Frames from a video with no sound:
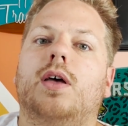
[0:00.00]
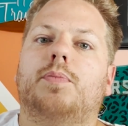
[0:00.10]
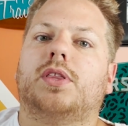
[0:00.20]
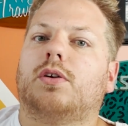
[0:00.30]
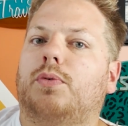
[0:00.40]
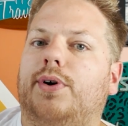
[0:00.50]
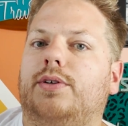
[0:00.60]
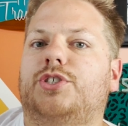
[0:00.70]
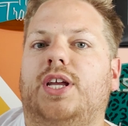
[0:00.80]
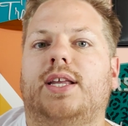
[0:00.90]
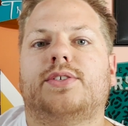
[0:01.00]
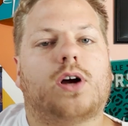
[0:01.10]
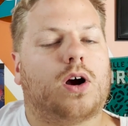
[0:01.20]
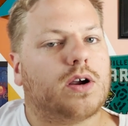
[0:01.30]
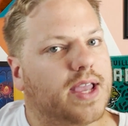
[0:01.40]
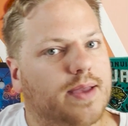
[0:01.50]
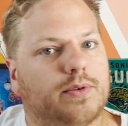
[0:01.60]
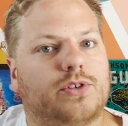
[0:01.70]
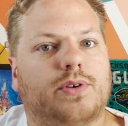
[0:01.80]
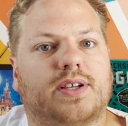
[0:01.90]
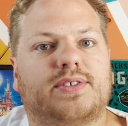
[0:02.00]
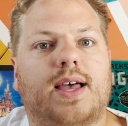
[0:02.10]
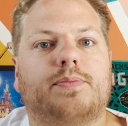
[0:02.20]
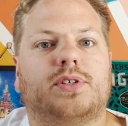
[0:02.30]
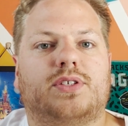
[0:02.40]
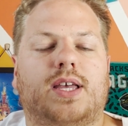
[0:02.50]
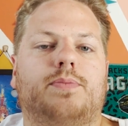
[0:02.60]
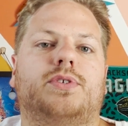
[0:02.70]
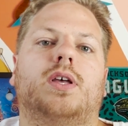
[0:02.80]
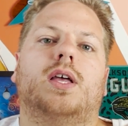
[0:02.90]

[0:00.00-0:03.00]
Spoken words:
but the Royal Genies are able to accept tips